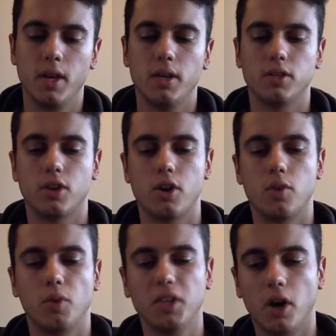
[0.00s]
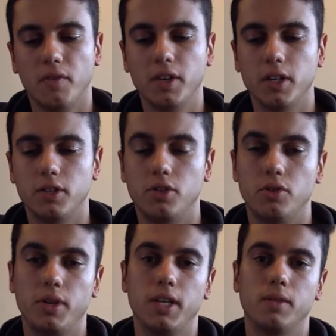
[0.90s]
So what they're often going to
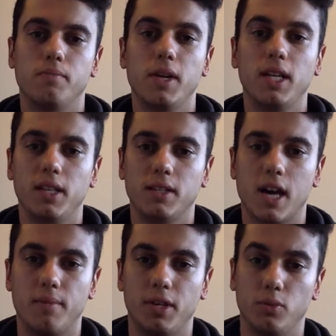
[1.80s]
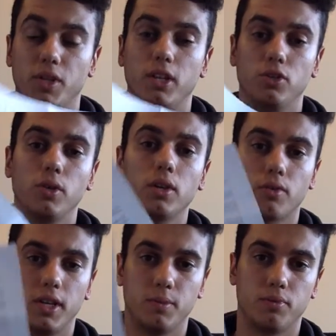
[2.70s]
do is many of these companies, when they do
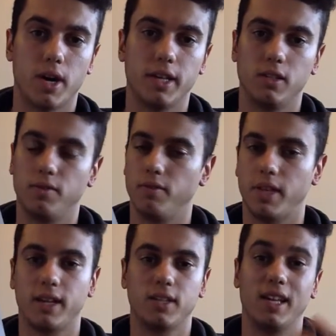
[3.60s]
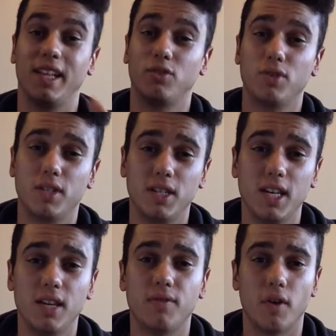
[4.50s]
increase prices for, like, say,
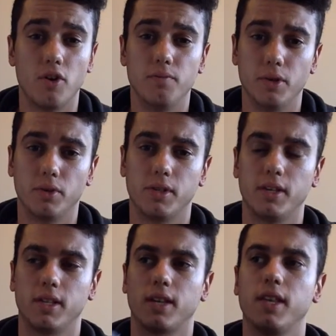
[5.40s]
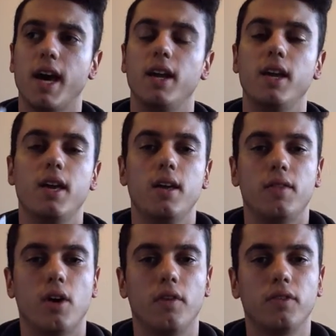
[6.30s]
electricity, phone bills, things like that,
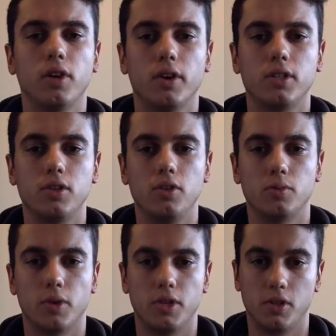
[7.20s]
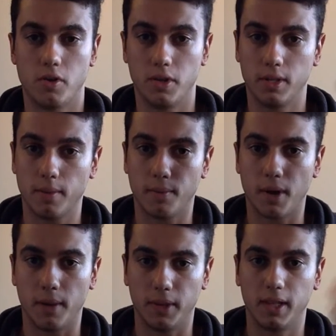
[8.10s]
they're often going to use what is known as
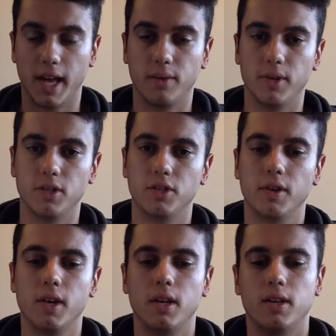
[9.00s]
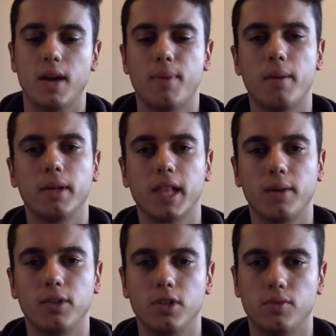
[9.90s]
public language. Now, public
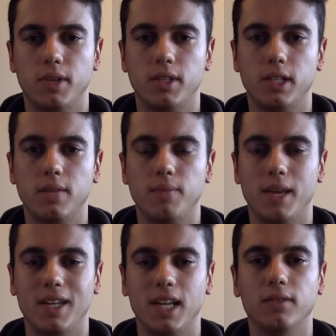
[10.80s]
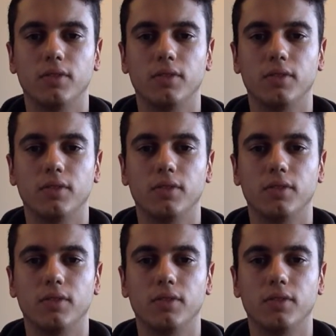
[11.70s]
language has recently been